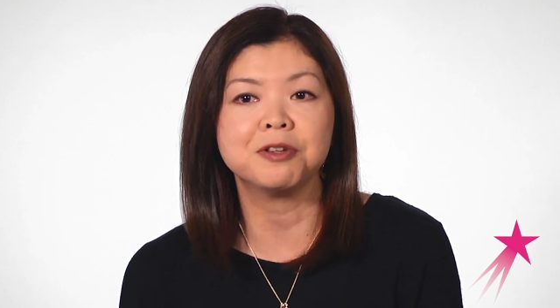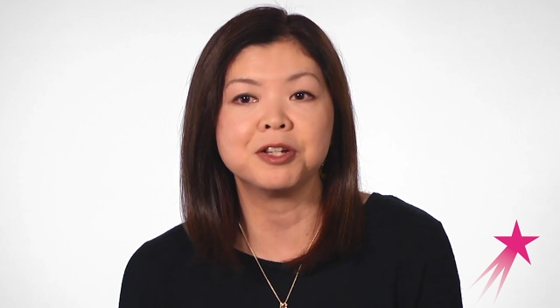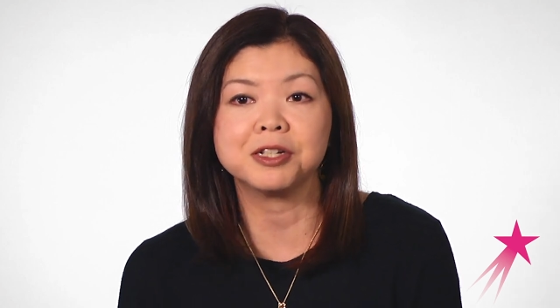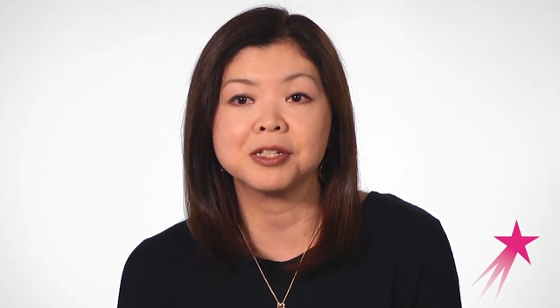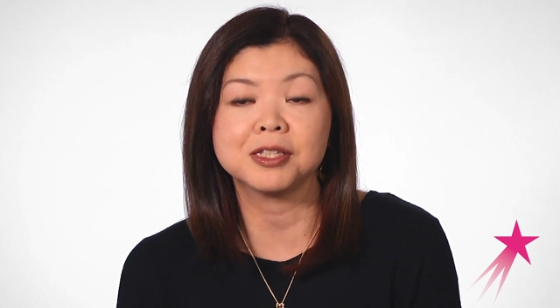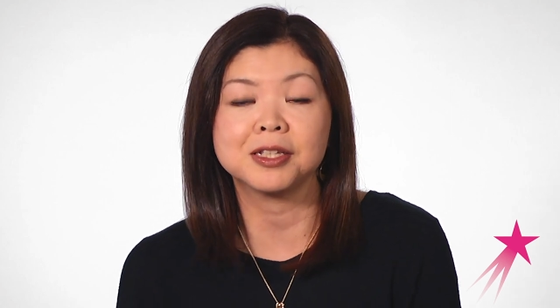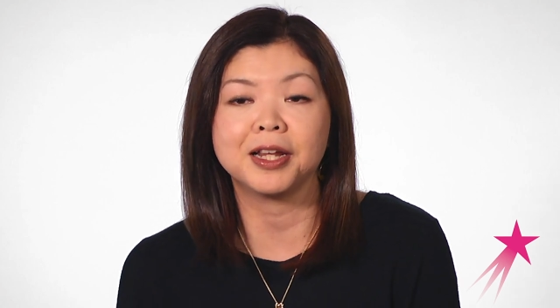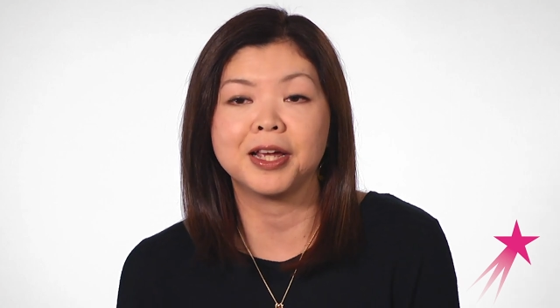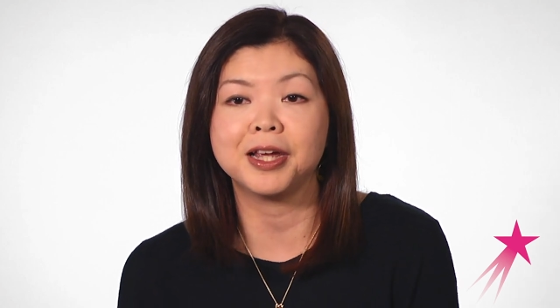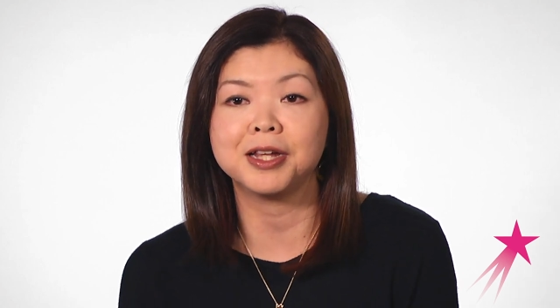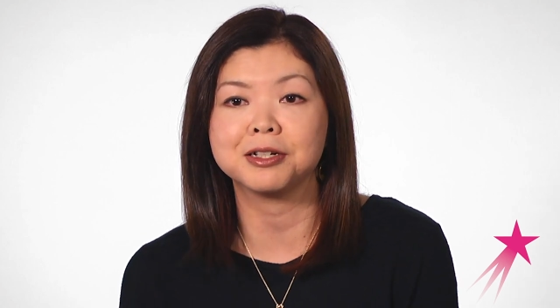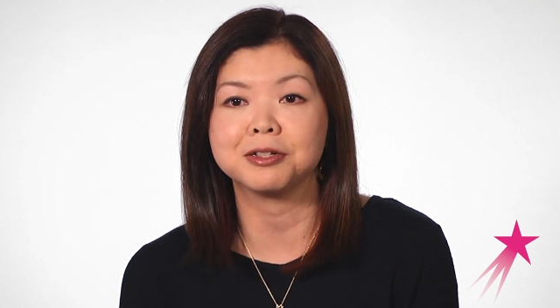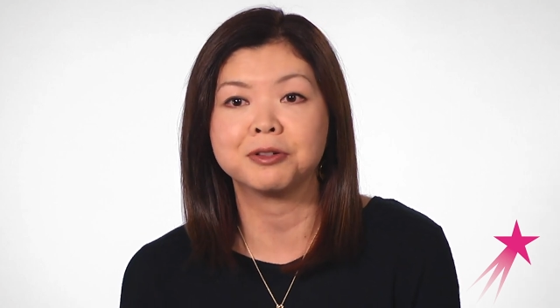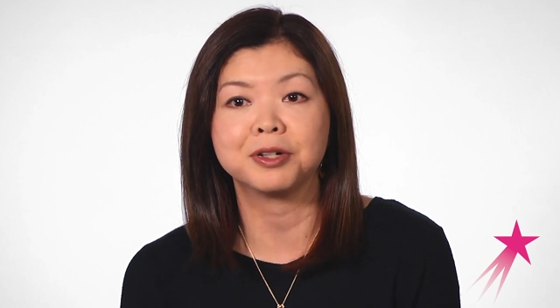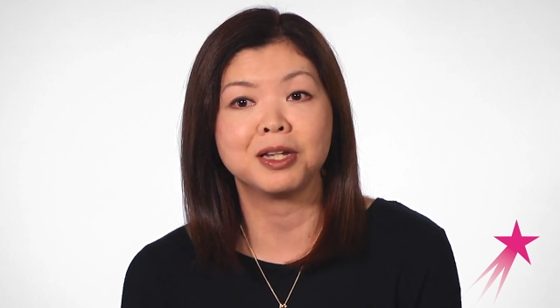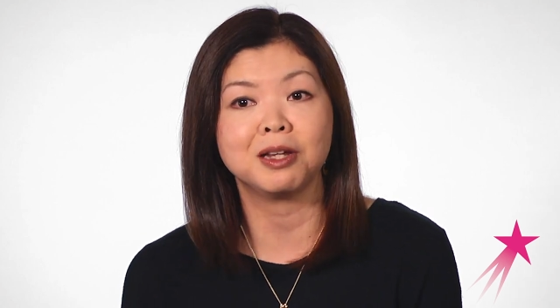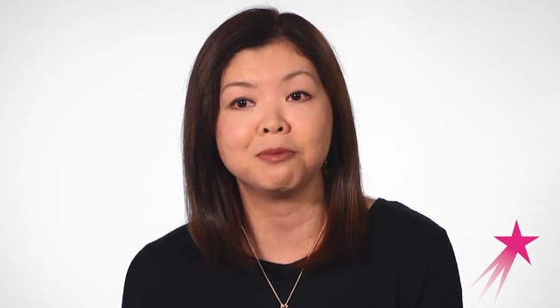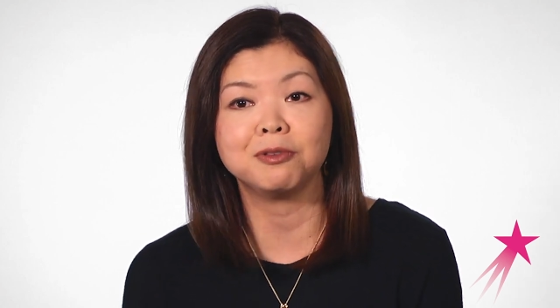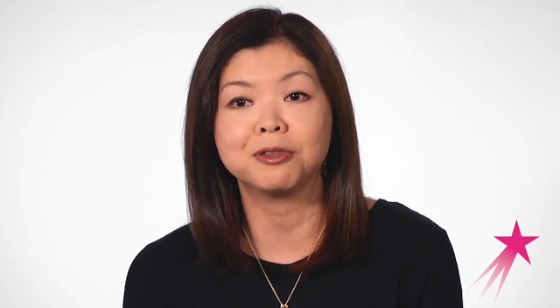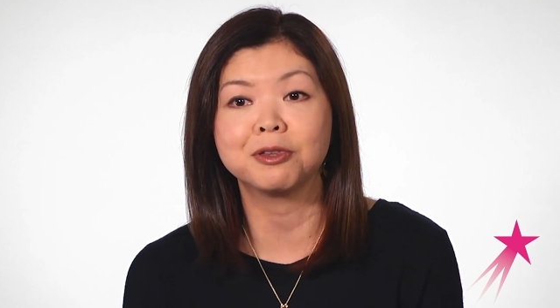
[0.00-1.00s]
years later or
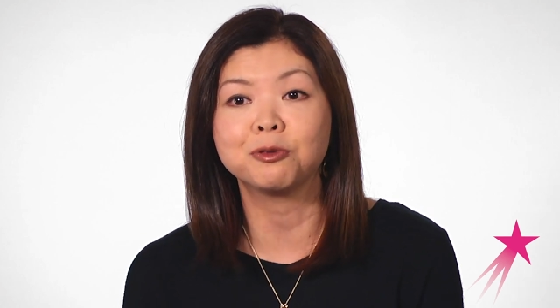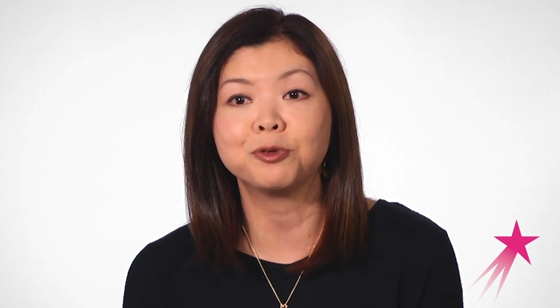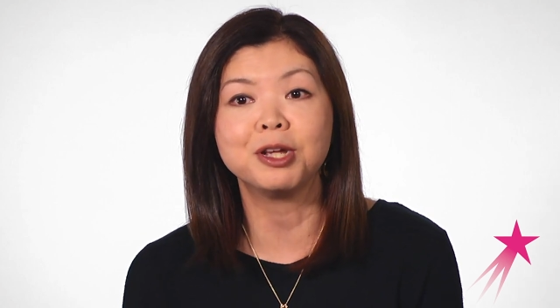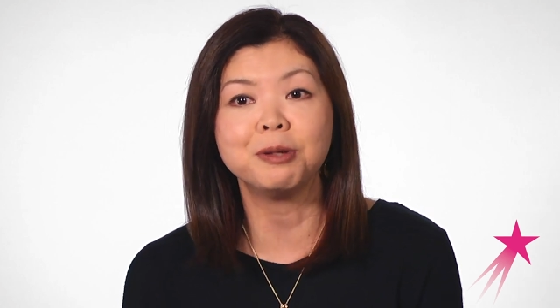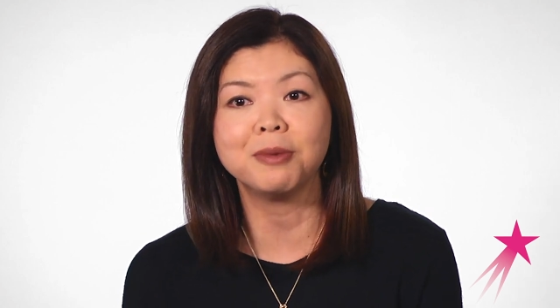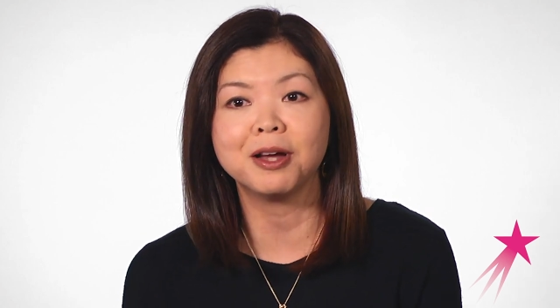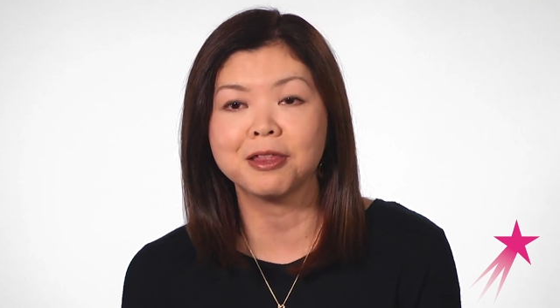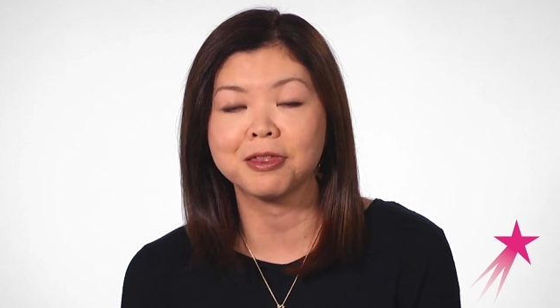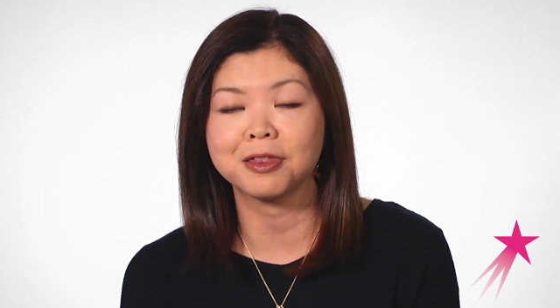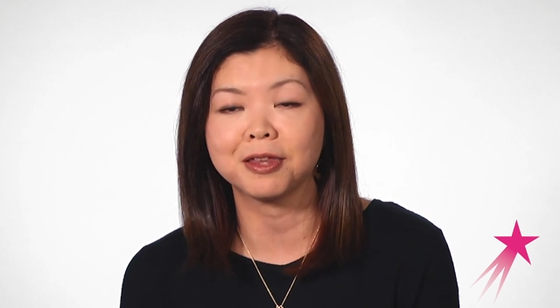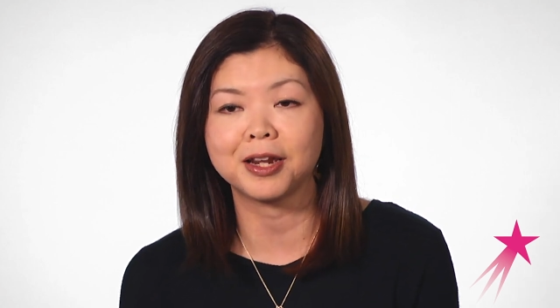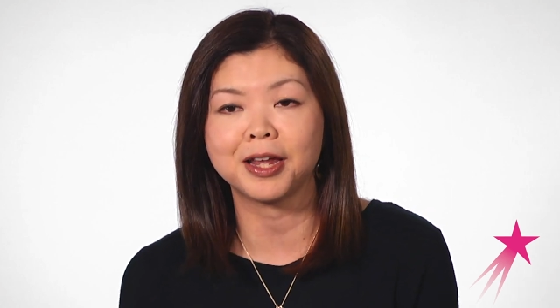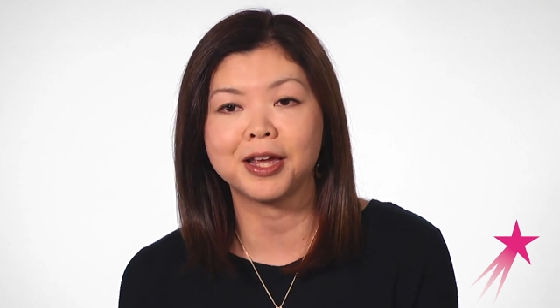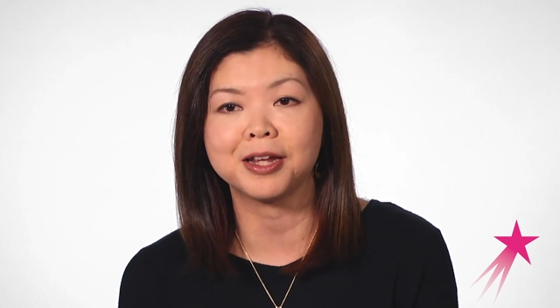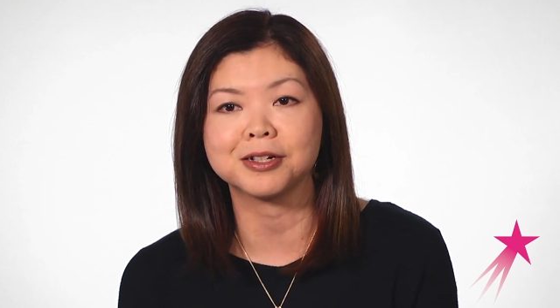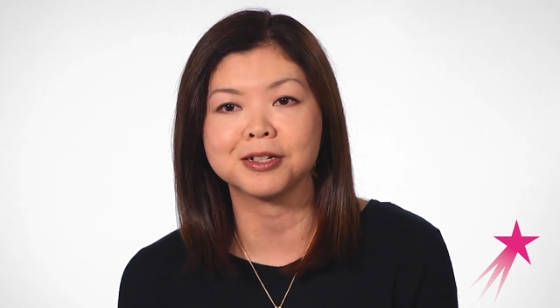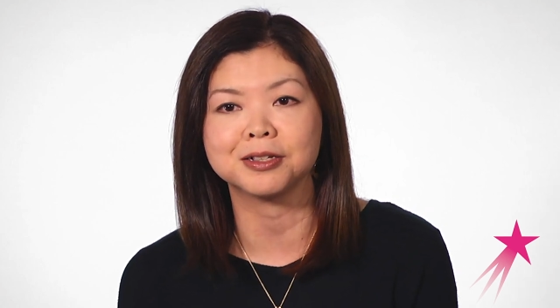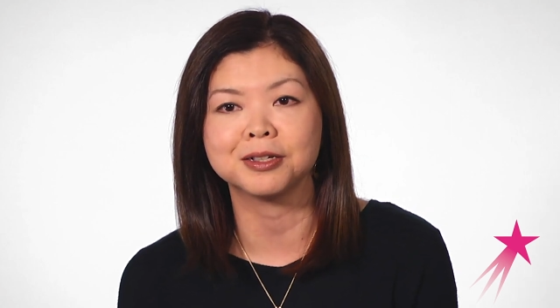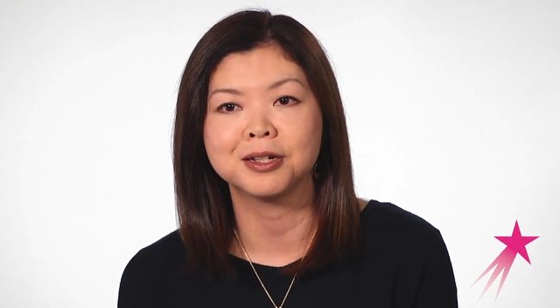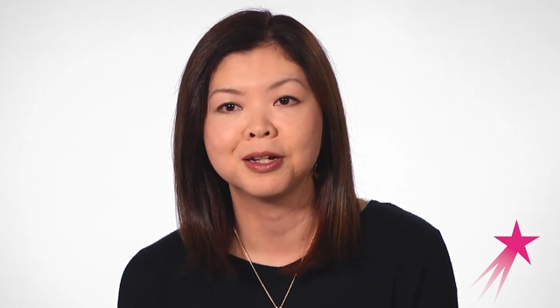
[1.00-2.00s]
even three months
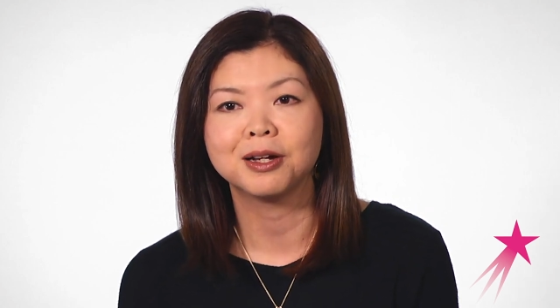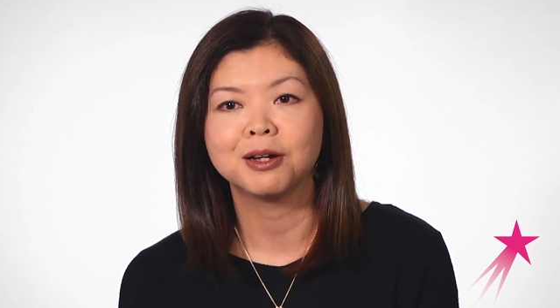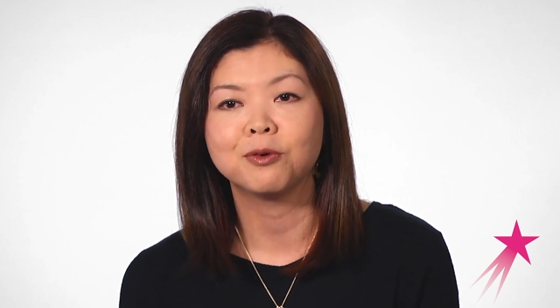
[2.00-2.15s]
later,